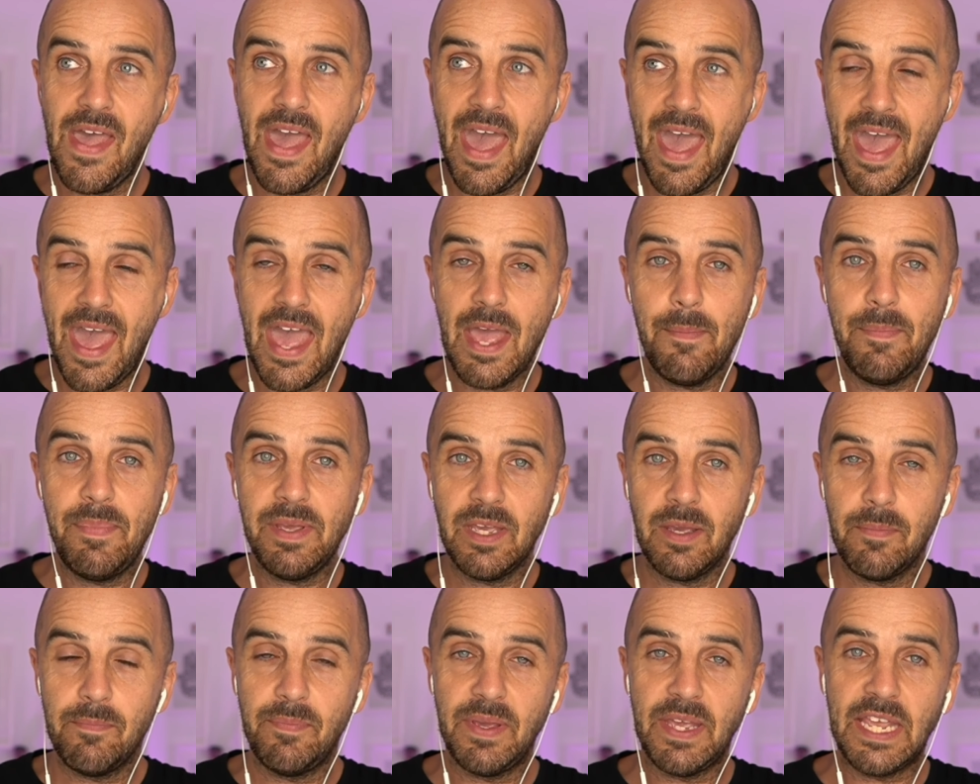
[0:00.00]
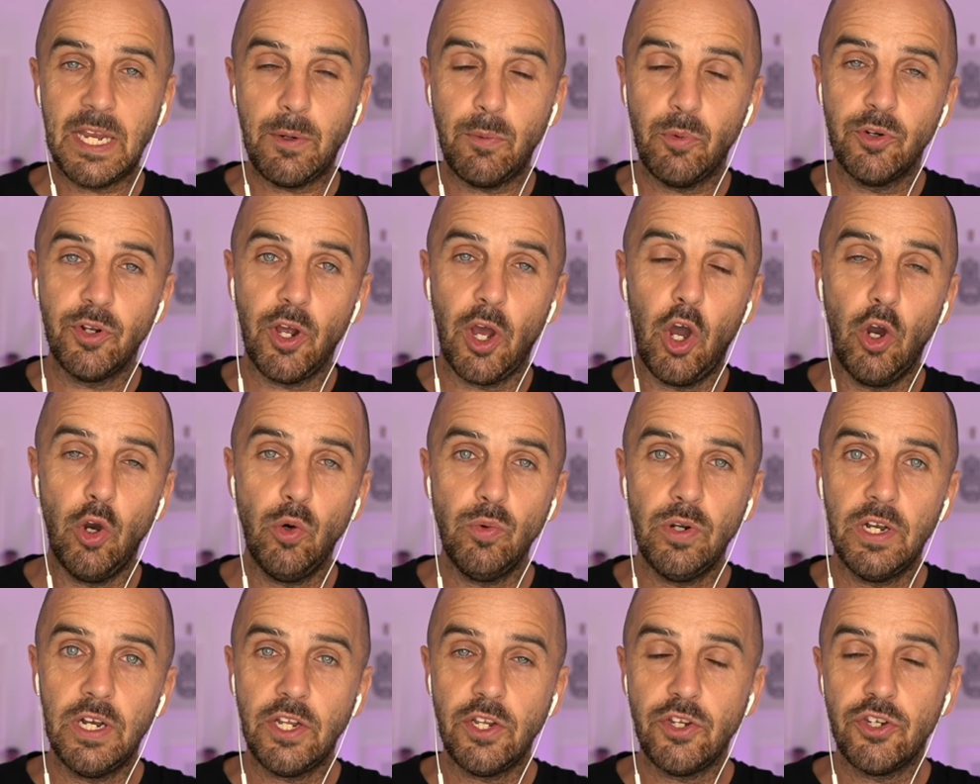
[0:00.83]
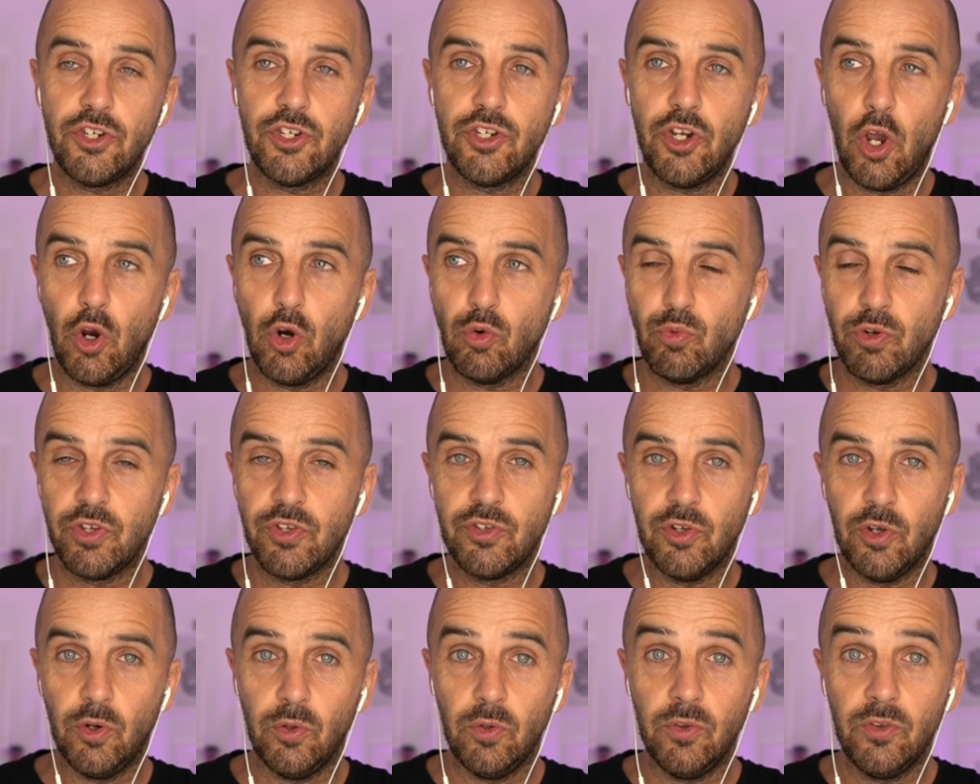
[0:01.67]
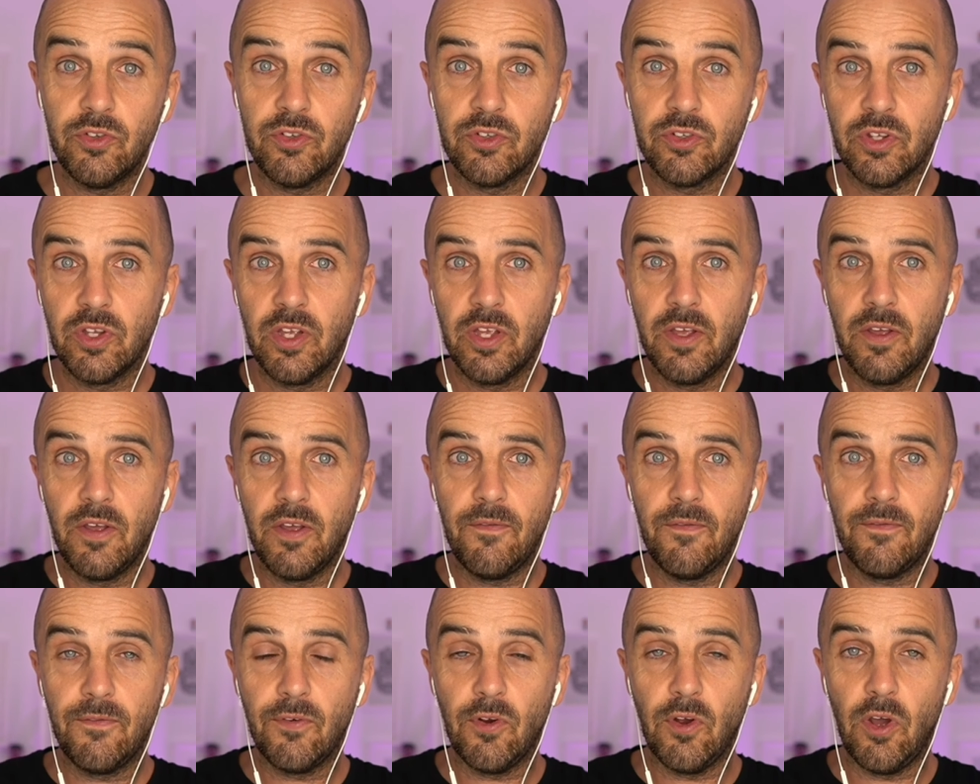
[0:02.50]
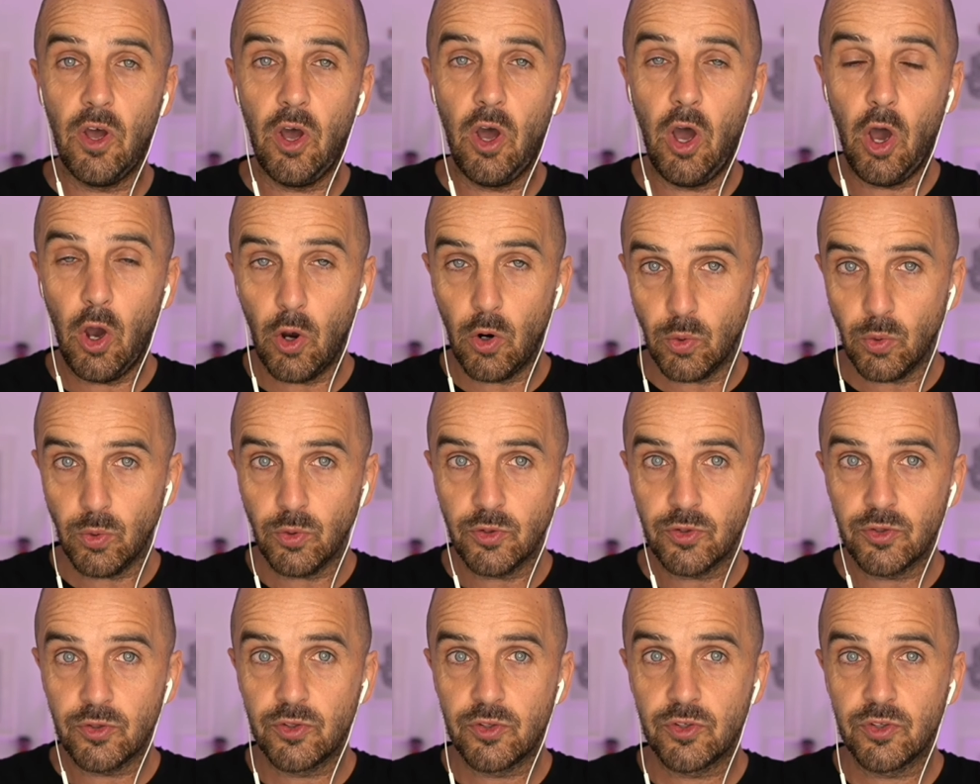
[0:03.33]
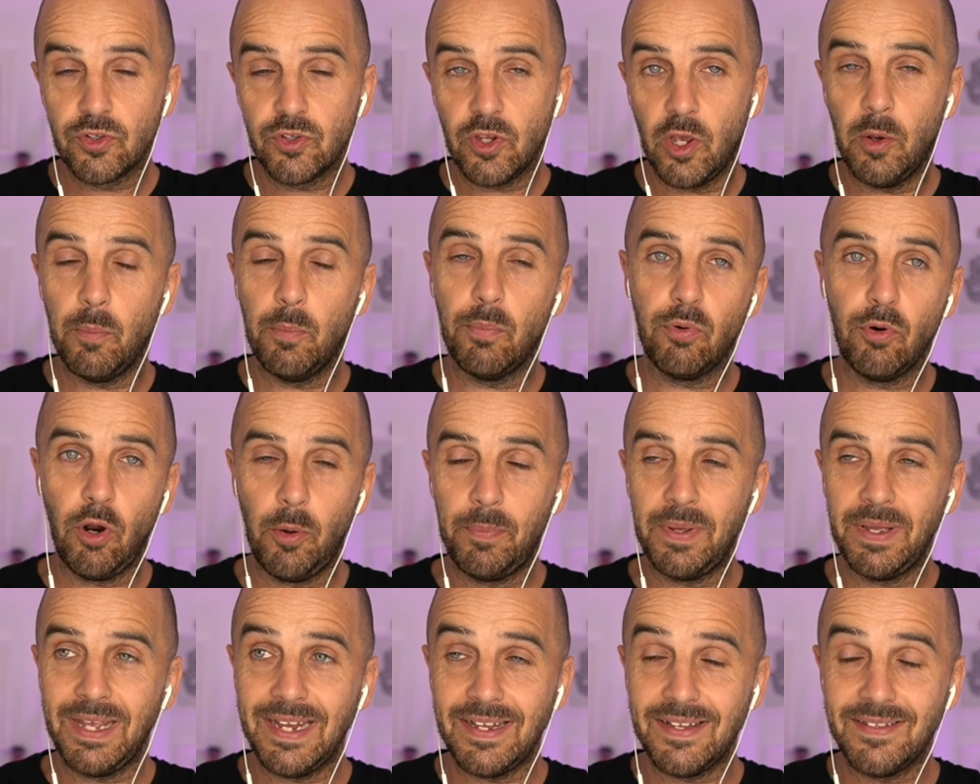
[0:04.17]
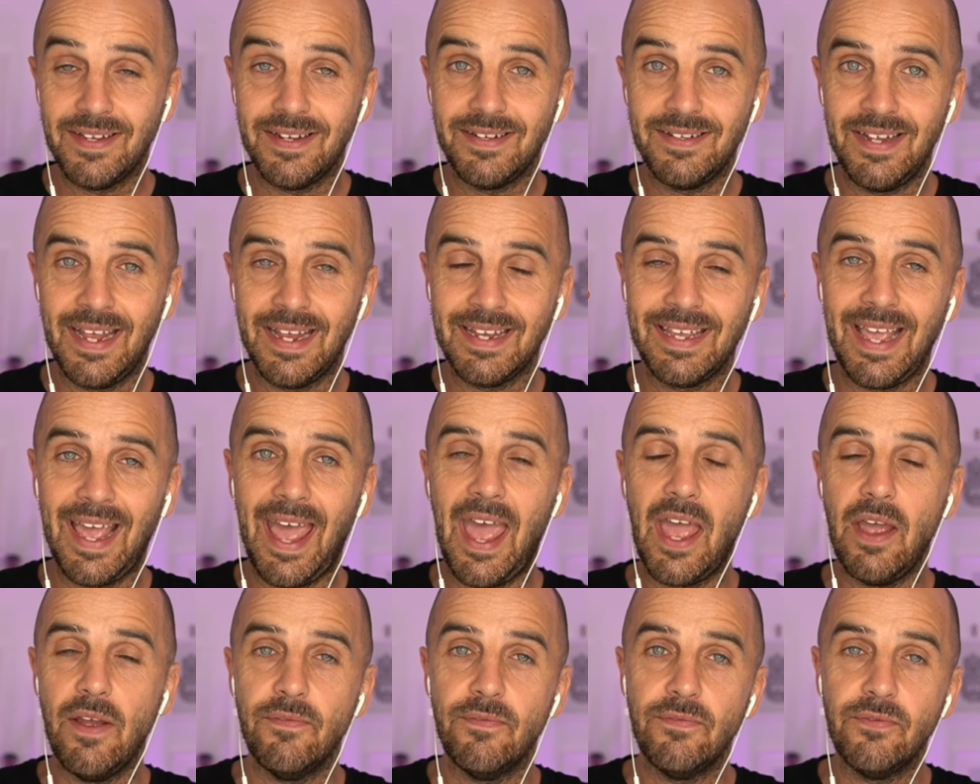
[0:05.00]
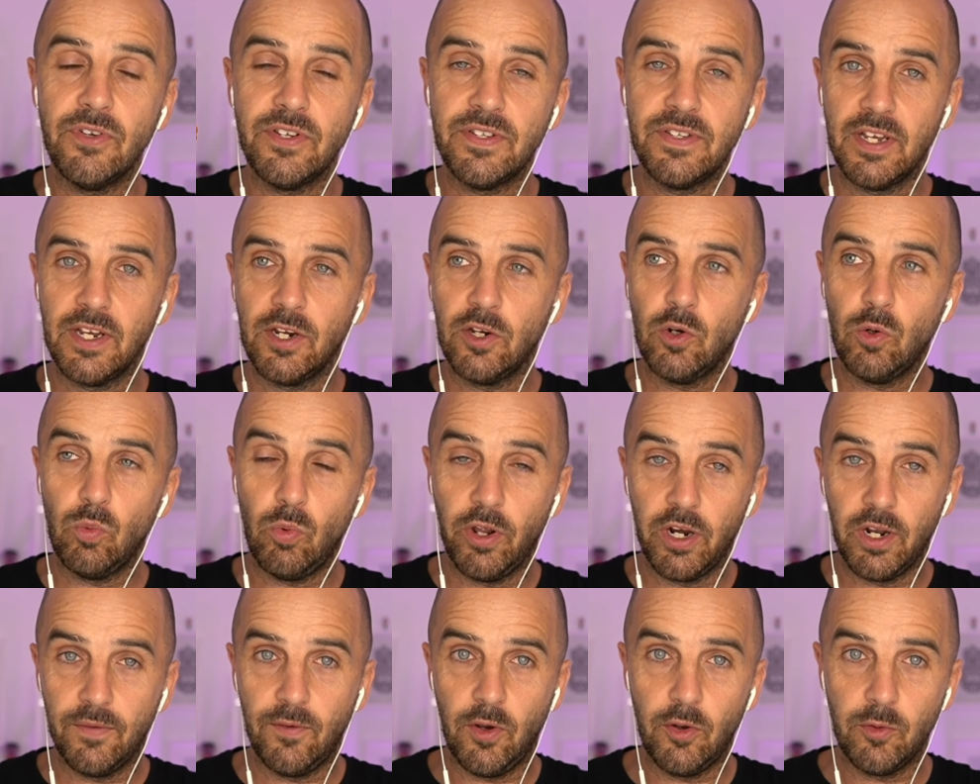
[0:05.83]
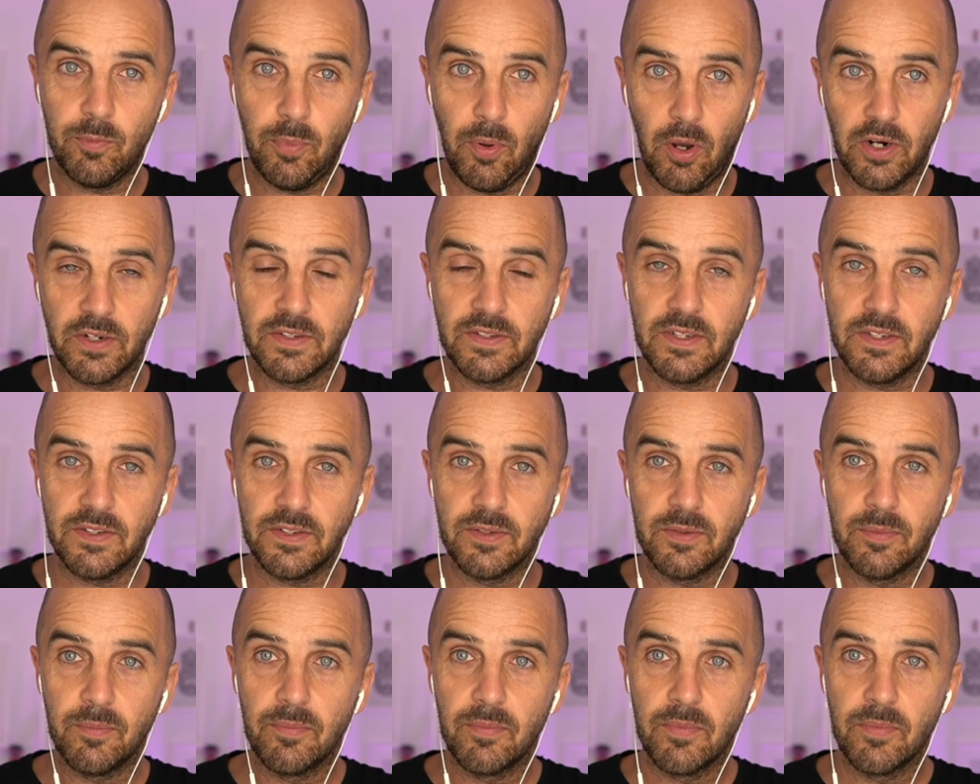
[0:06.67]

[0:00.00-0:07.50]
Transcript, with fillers: Airbnb would only show results for hosts and properties that tick every single one of those boxes.